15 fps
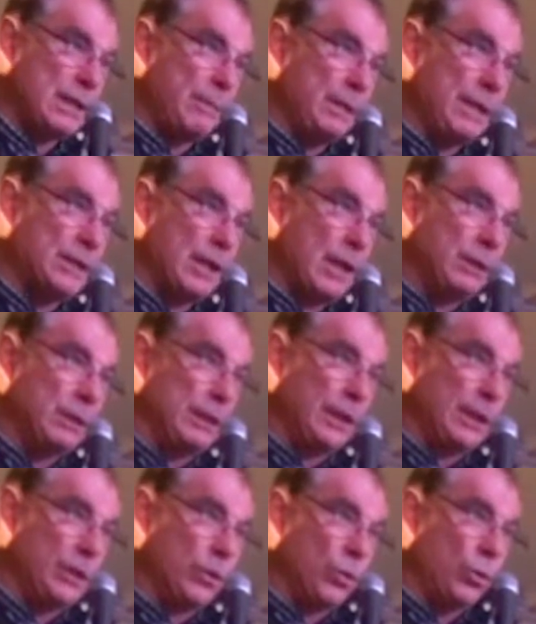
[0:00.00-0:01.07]
are being totally
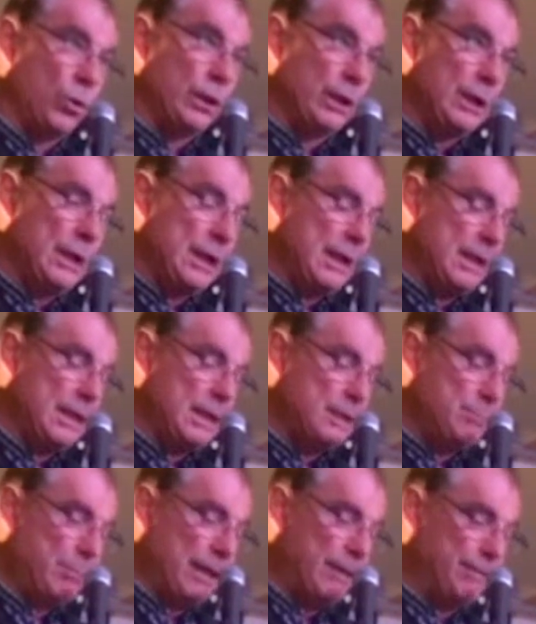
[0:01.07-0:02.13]
ignored in
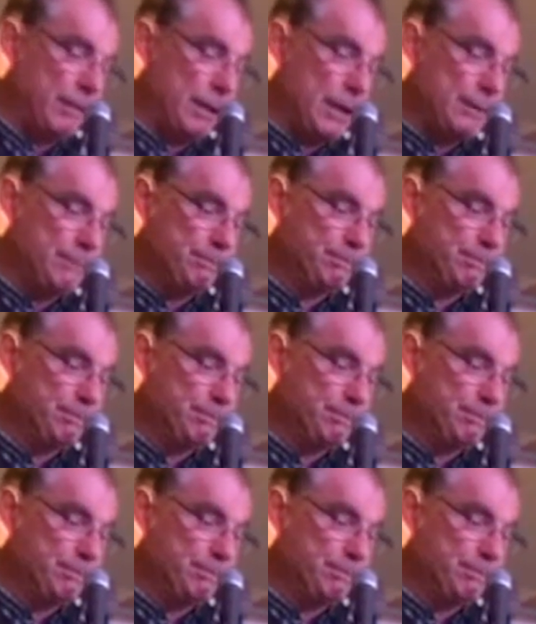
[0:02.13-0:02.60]
this bun fight.